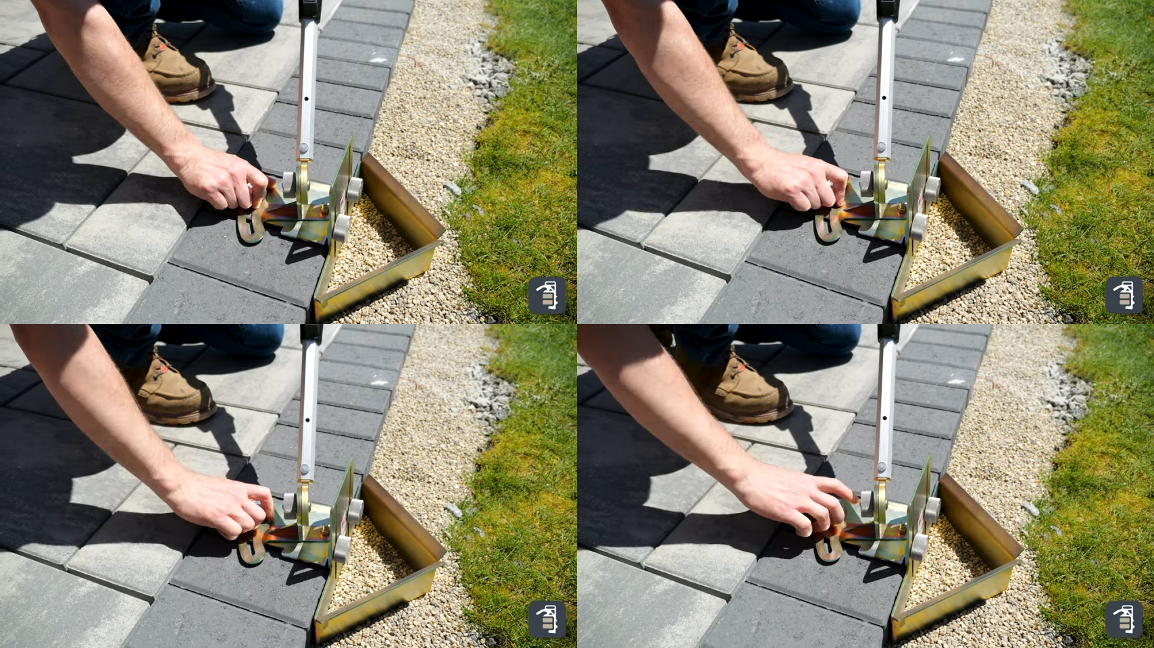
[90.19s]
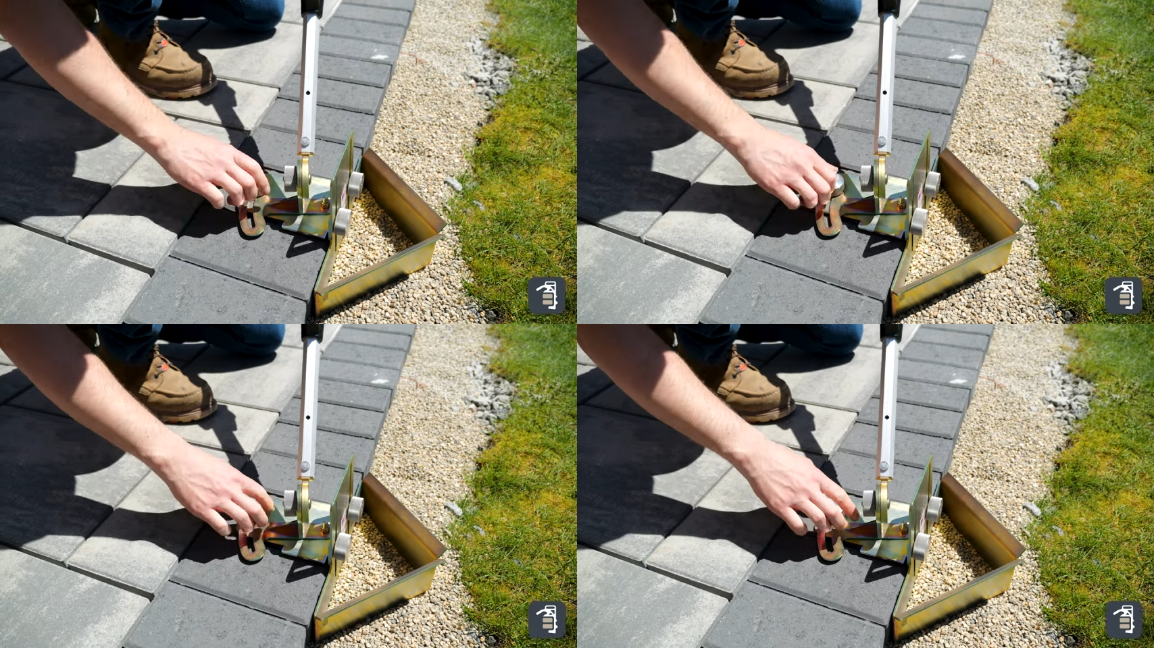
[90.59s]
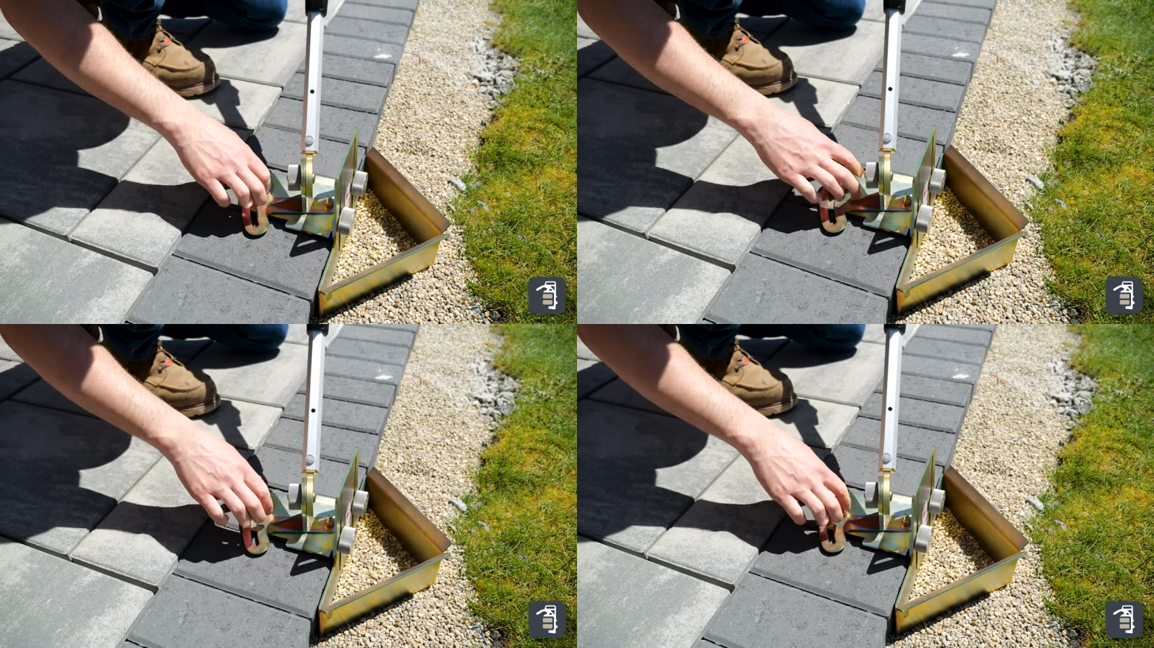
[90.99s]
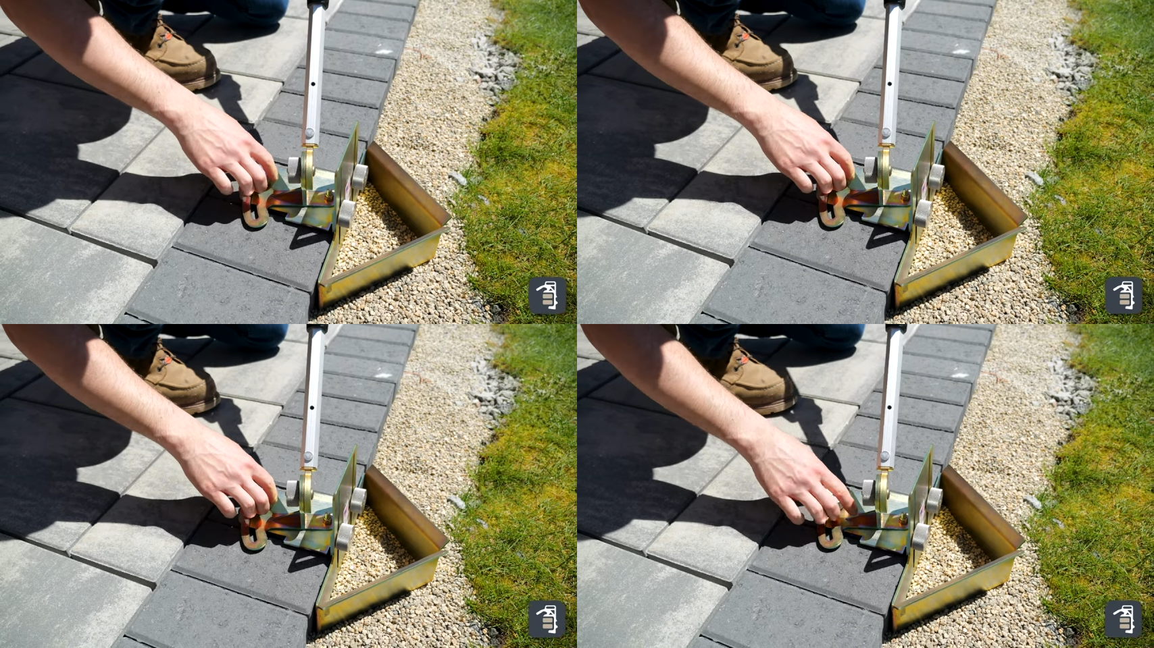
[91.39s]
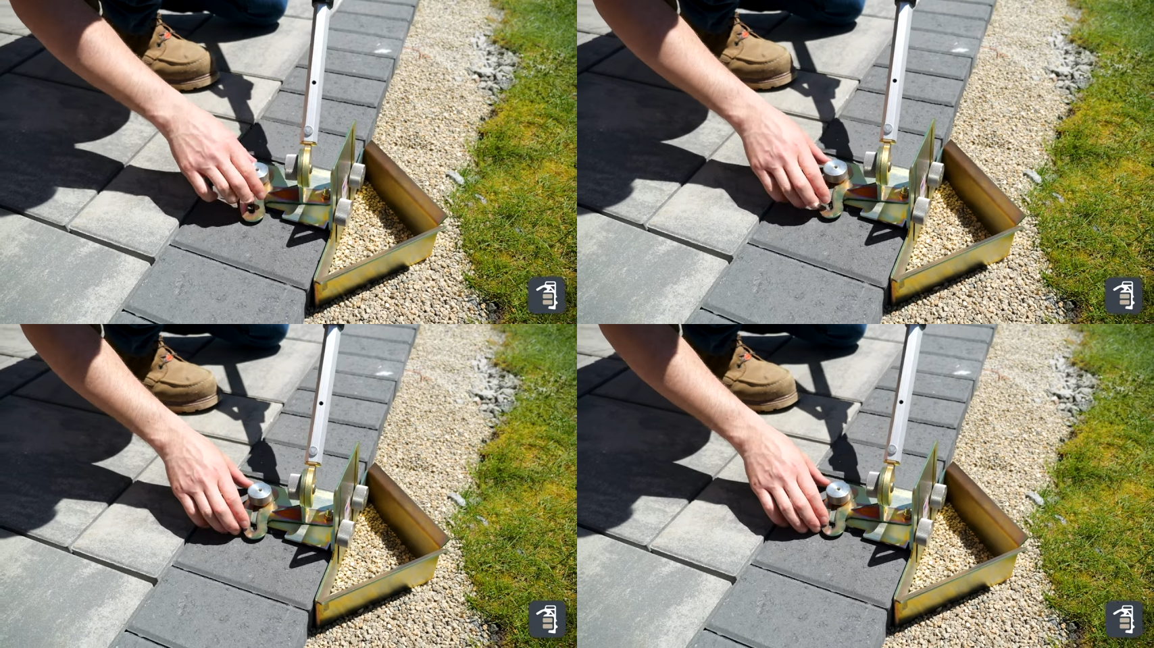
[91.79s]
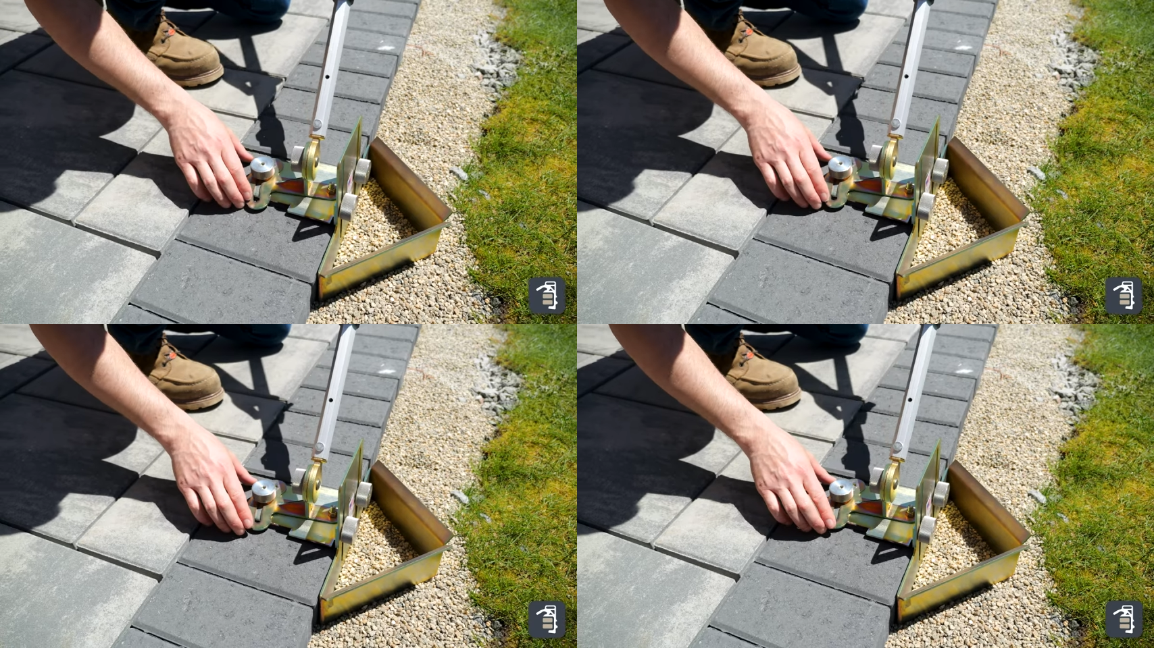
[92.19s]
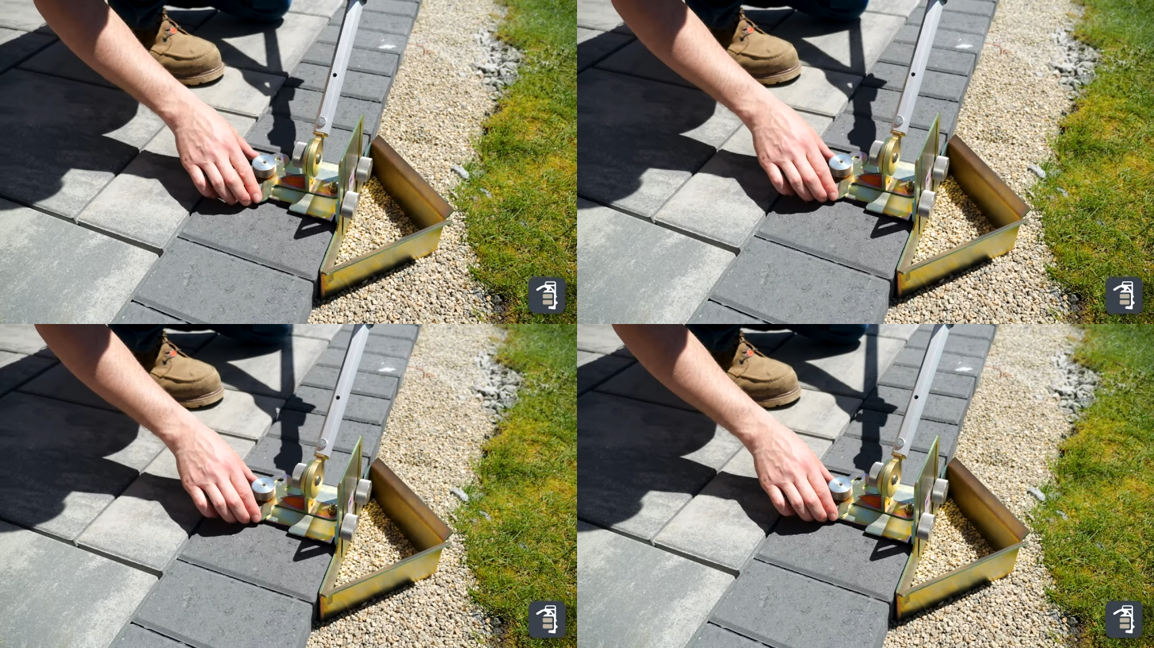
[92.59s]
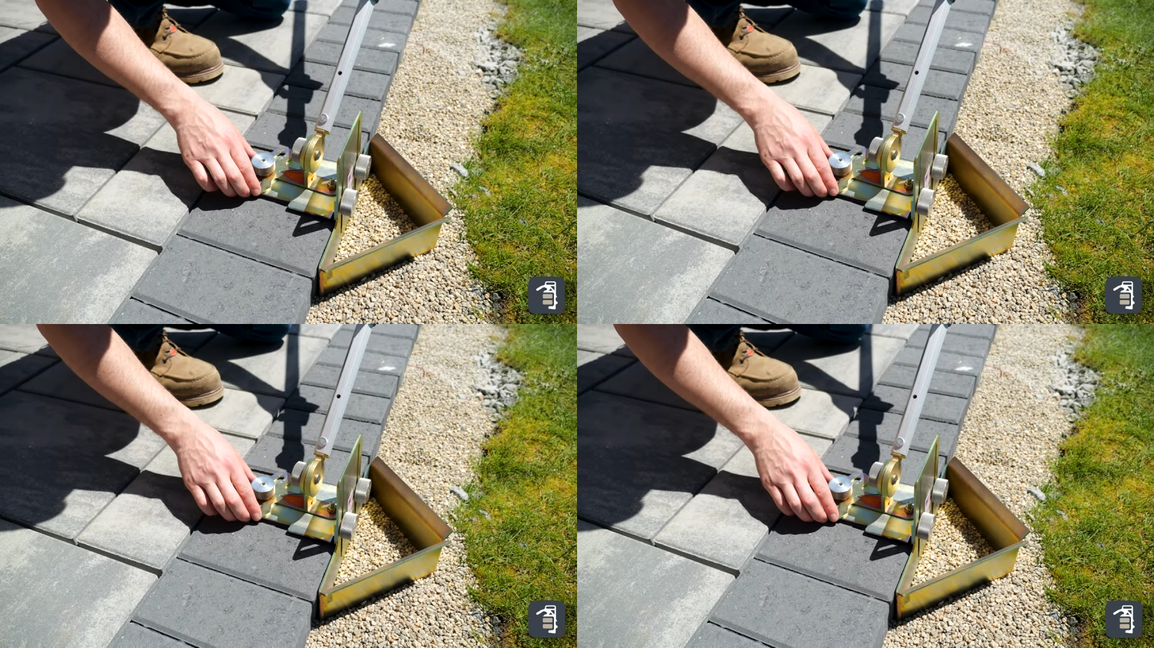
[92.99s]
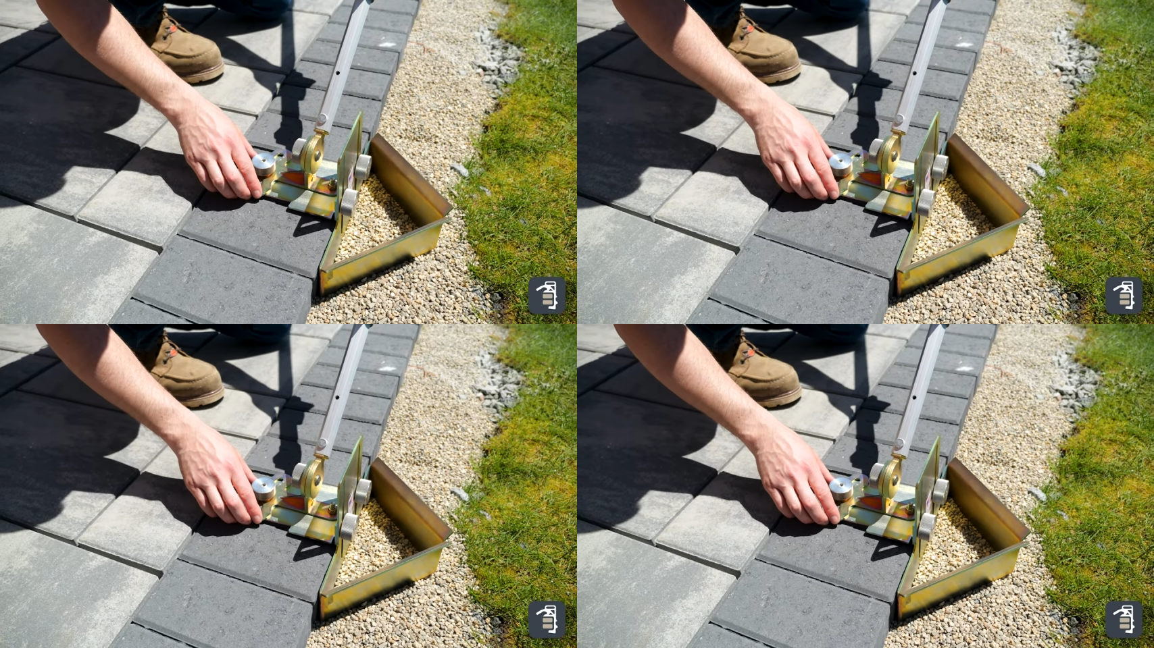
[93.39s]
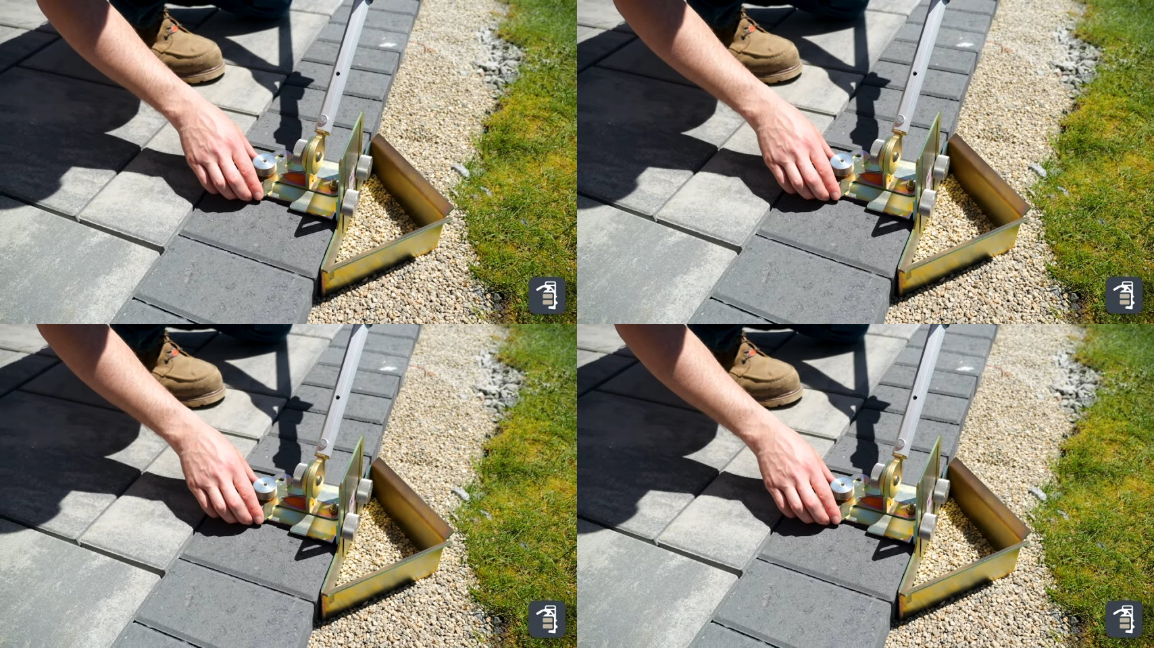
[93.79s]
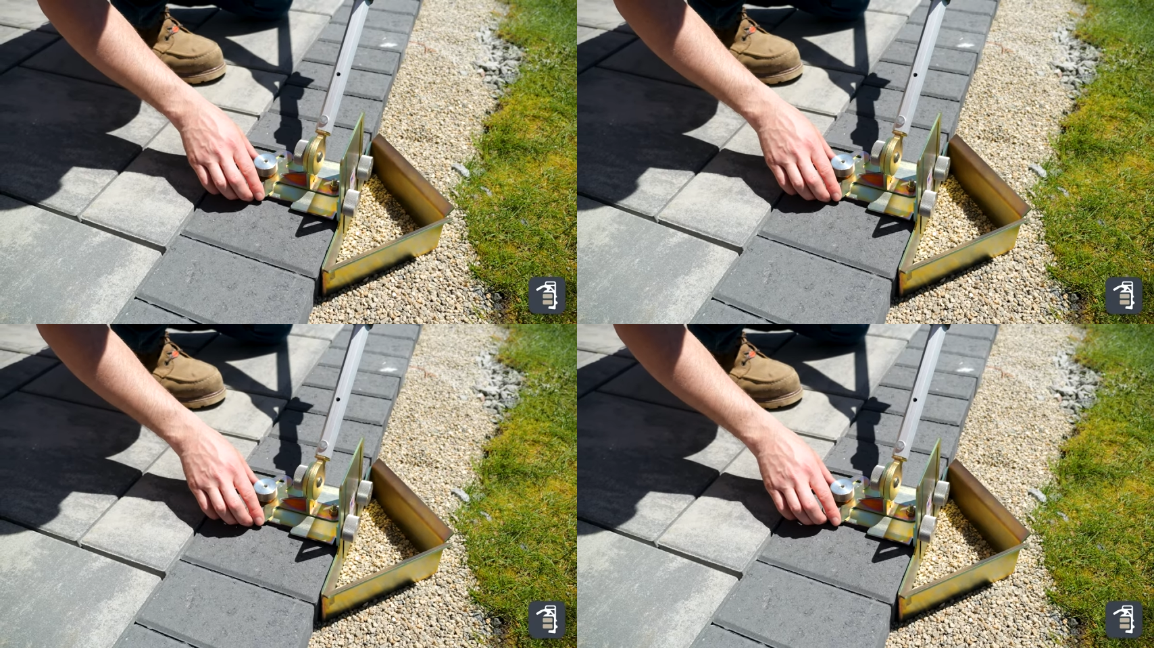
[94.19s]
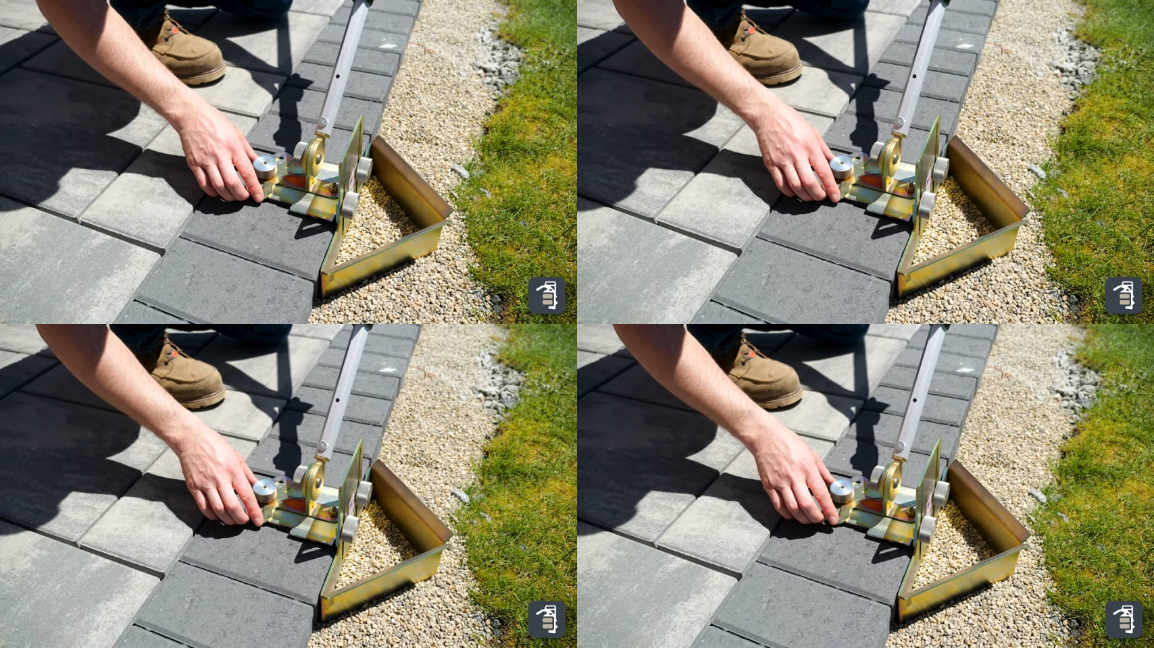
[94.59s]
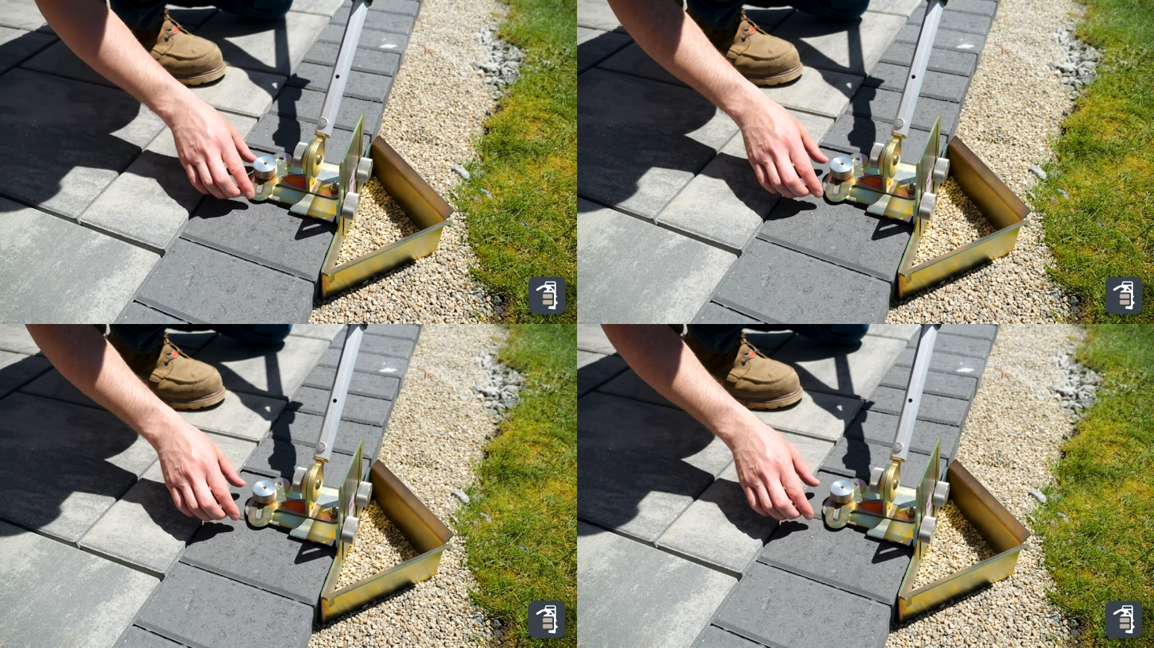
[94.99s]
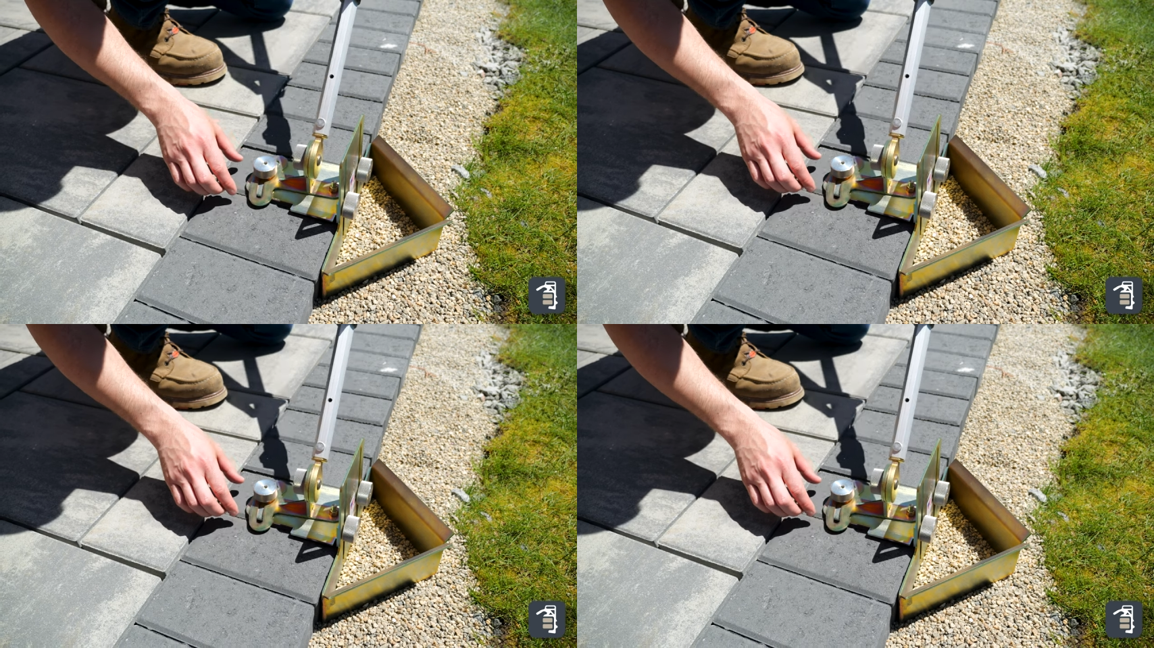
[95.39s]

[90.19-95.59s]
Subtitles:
[unreadable: no face in view]